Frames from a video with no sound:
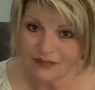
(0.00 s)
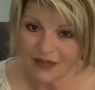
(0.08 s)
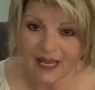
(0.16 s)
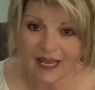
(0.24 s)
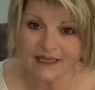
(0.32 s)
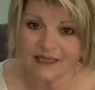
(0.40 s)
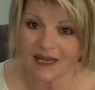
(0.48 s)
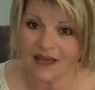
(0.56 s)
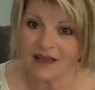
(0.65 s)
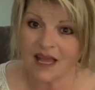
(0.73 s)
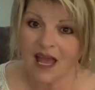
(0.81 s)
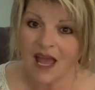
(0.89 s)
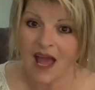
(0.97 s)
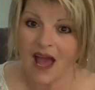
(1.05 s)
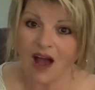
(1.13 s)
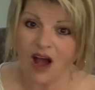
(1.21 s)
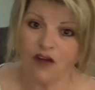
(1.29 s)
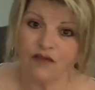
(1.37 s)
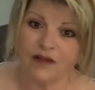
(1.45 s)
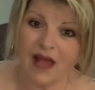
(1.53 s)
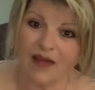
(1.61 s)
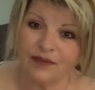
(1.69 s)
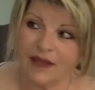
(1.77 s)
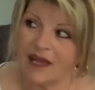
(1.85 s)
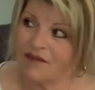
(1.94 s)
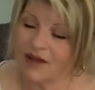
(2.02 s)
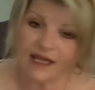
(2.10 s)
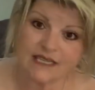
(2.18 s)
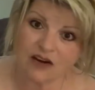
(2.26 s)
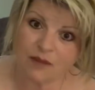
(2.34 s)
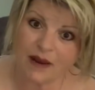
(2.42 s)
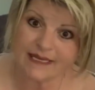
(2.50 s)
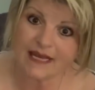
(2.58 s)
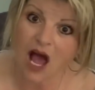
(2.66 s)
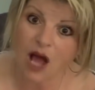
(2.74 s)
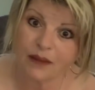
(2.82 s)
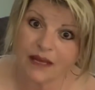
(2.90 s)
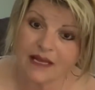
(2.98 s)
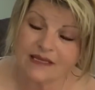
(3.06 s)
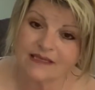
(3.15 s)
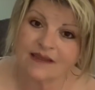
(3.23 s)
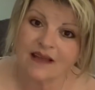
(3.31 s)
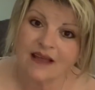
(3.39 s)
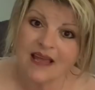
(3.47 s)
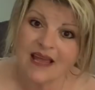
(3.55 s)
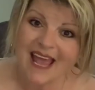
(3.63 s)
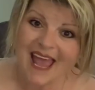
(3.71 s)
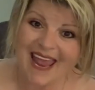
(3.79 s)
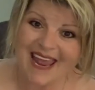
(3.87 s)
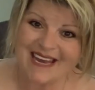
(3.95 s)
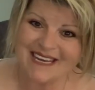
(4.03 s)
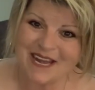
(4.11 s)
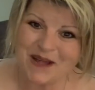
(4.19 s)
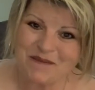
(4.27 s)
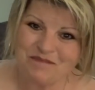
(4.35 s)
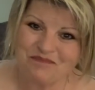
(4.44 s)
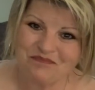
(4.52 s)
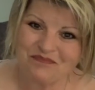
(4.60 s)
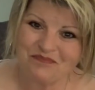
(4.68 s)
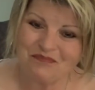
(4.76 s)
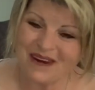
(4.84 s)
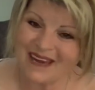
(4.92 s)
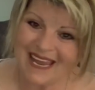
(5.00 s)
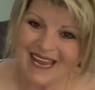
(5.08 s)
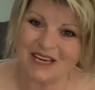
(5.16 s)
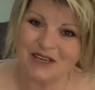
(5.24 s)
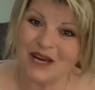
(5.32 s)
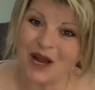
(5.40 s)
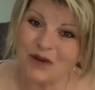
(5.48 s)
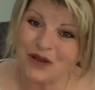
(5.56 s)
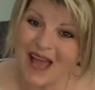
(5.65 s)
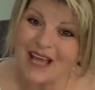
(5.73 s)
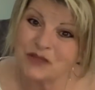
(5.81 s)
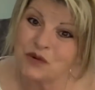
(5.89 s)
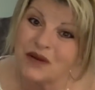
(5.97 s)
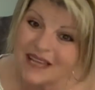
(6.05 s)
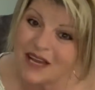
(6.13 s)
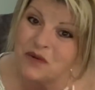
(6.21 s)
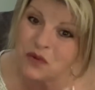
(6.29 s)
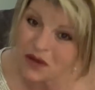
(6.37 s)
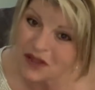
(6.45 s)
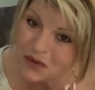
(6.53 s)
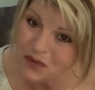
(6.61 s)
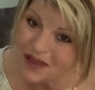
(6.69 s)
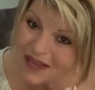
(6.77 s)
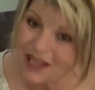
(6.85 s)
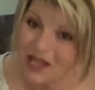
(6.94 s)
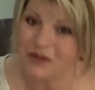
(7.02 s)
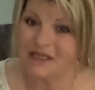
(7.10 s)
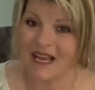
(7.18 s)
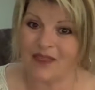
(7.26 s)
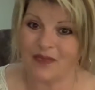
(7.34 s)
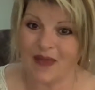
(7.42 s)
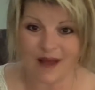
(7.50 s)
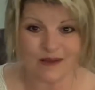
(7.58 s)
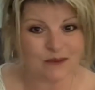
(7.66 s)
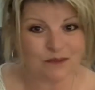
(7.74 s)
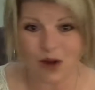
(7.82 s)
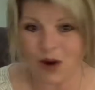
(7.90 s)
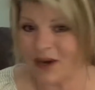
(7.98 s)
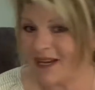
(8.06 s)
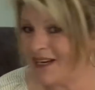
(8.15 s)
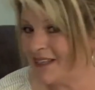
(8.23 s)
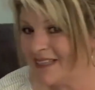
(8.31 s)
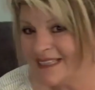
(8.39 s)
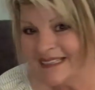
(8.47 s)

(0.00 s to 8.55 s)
And hopefully, I think I've got to everybody's comments. And but again, guys, we're getting really, really close to that 1,000 mark, and